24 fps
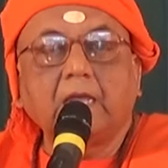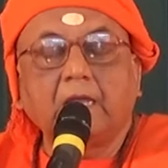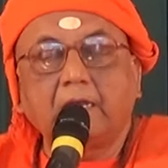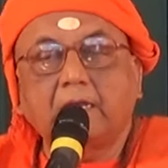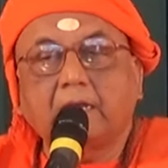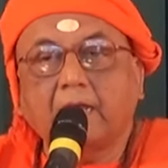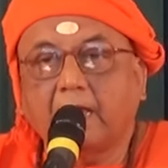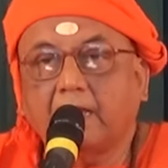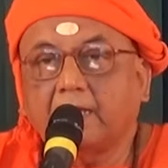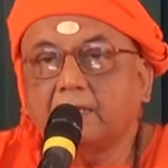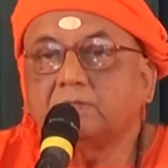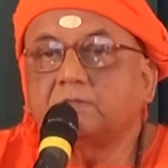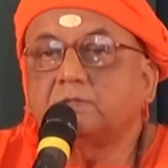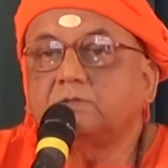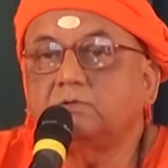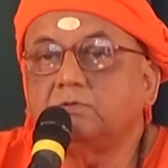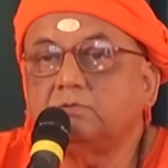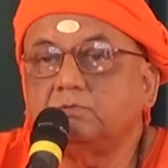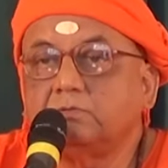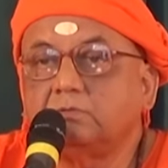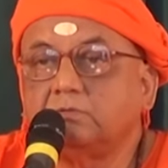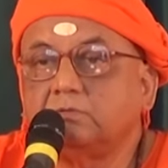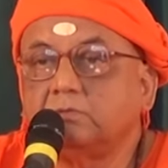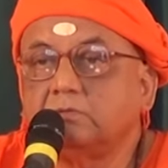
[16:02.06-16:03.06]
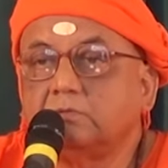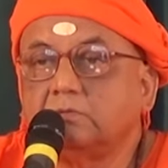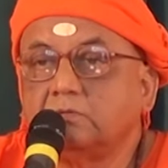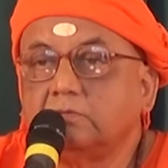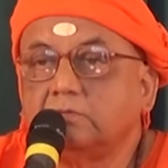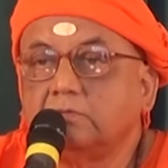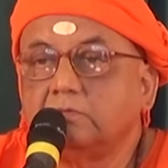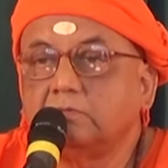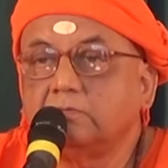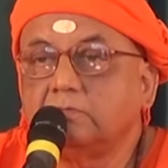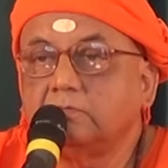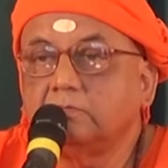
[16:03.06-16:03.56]
It has to,
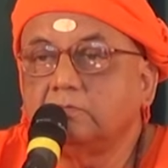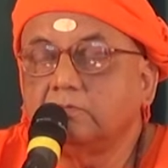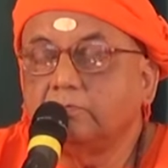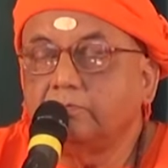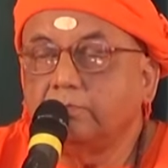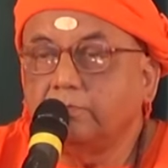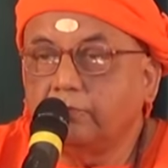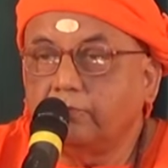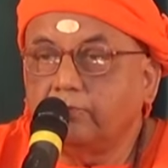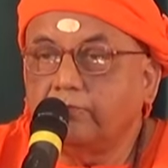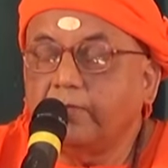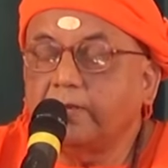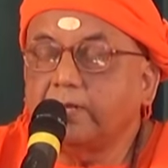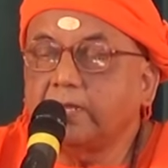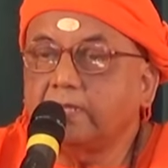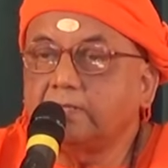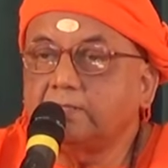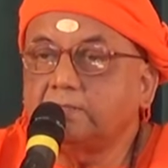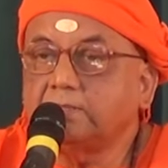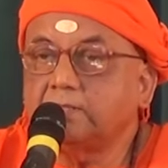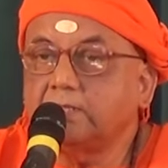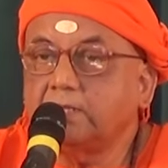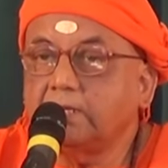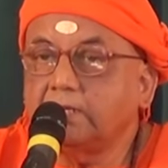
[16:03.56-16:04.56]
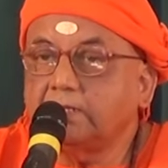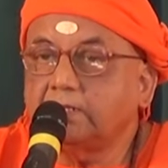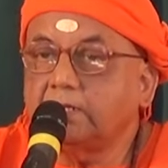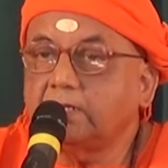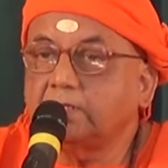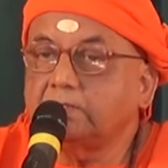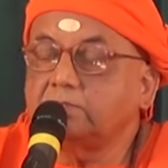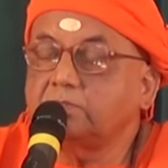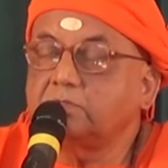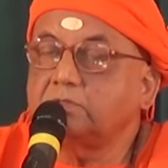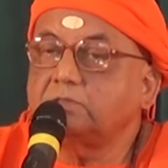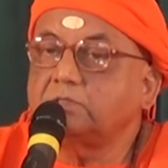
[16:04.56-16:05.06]
when I say it
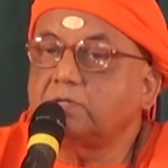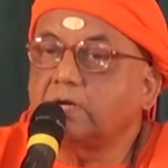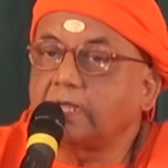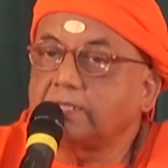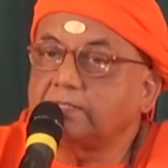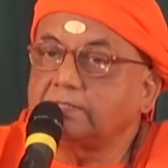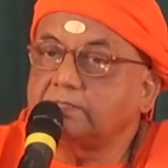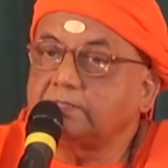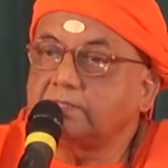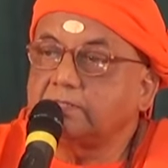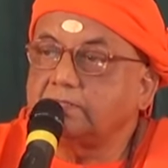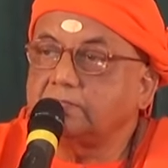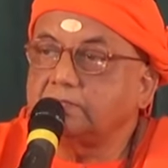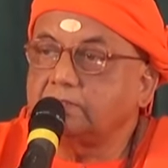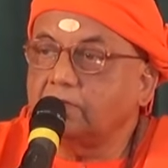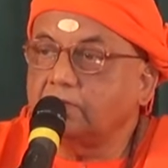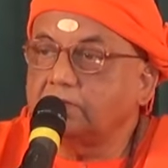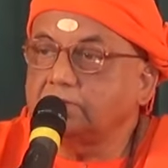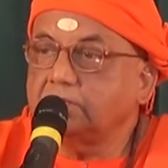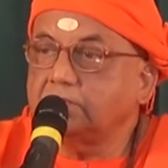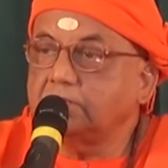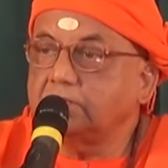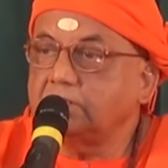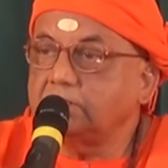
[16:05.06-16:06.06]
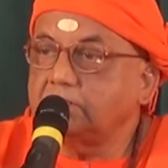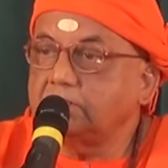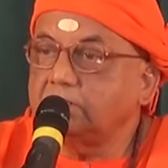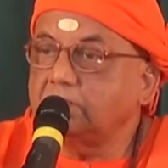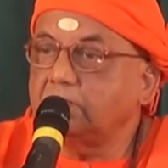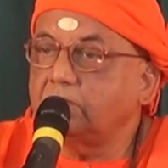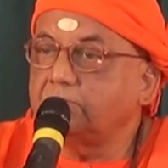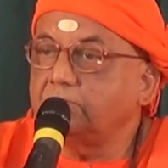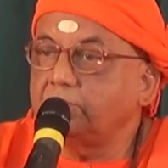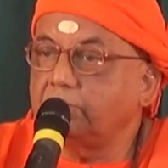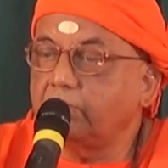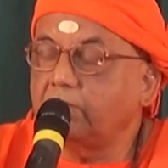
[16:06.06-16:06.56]
has to transcend
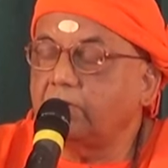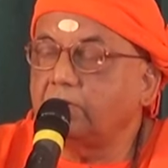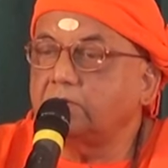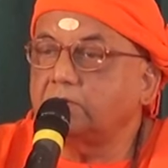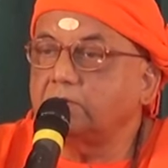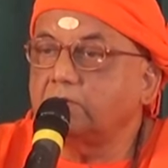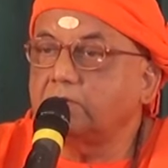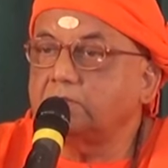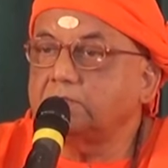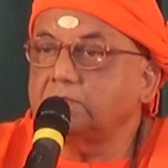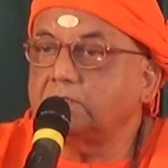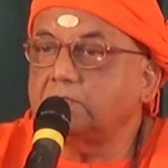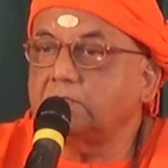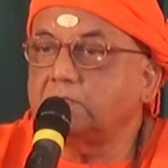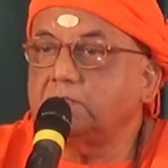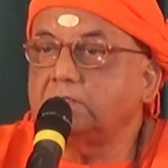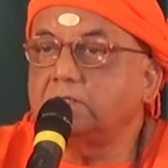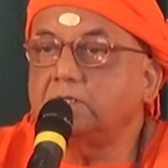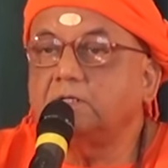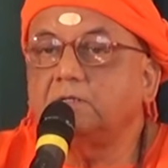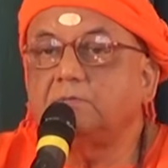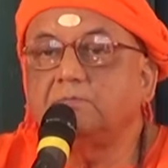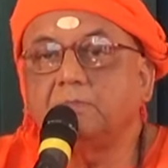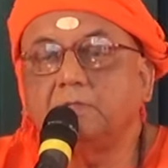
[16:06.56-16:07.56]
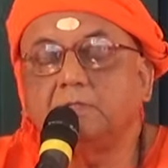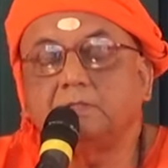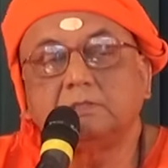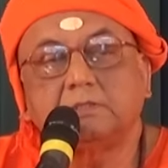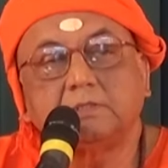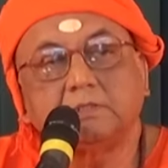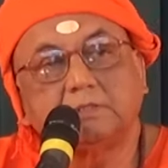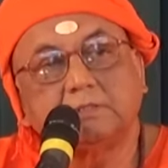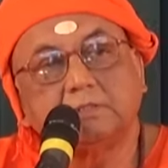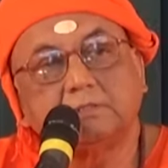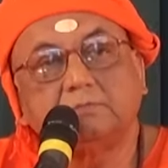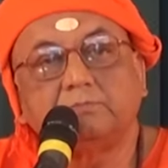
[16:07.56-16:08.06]
causality or beyond causality, it
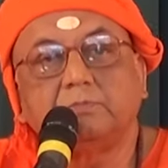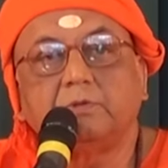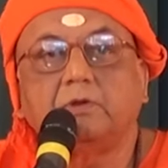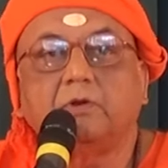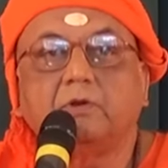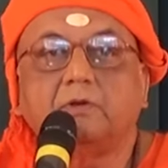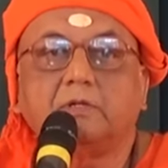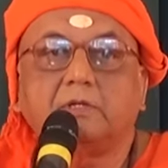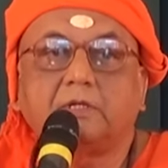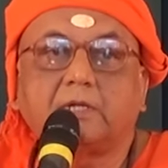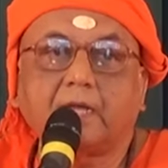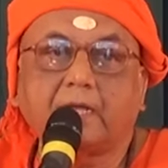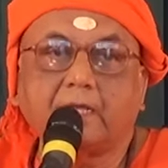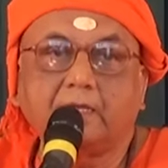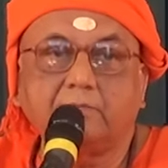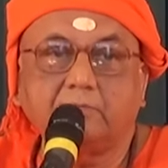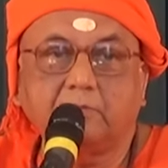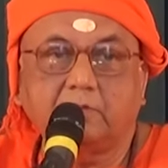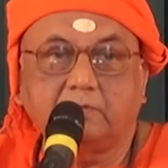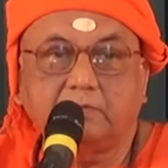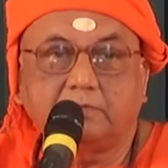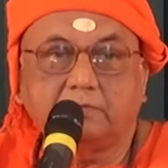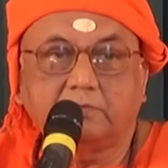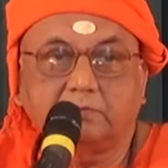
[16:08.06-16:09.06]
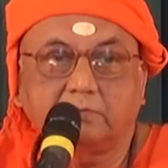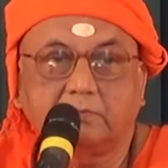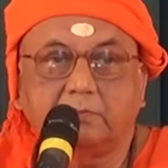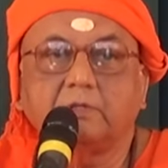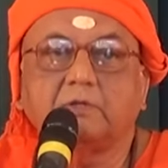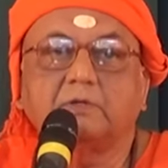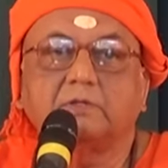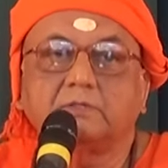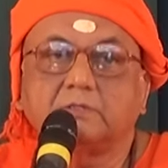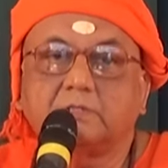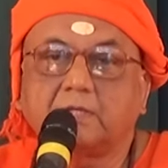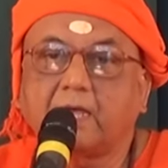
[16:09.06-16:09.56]
means it is beyond time also,
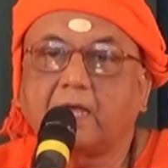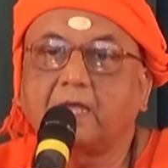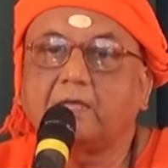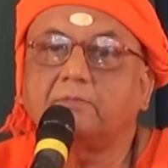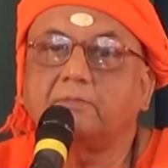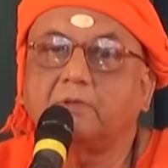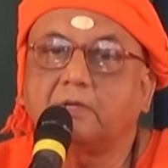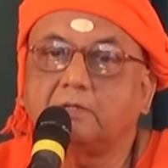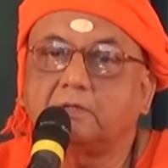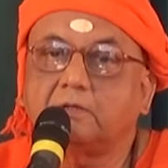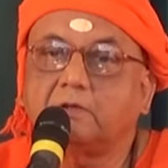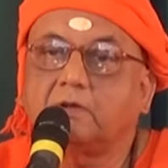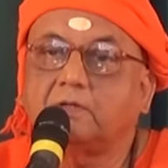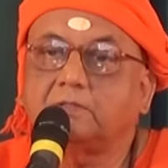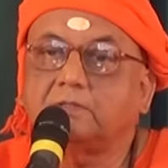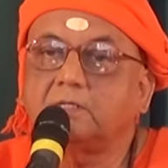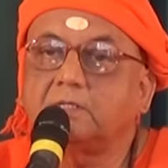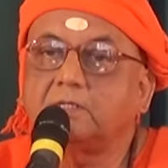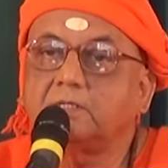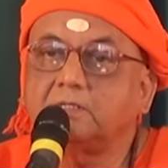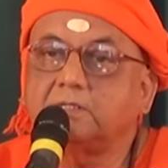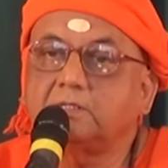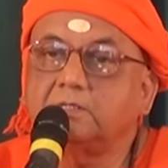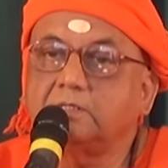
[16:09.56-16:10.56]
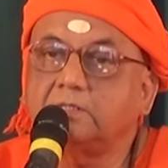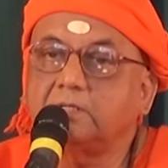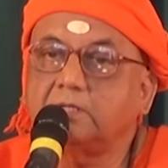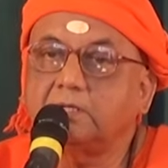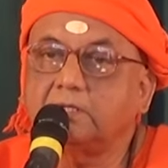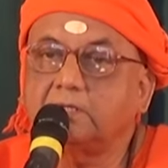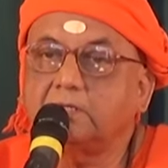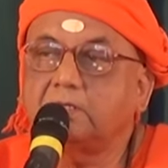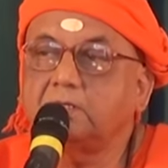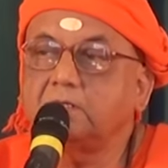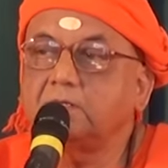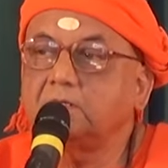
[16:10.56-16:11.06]
because time and causality,
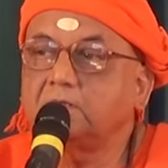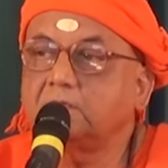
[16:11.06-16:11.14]
they are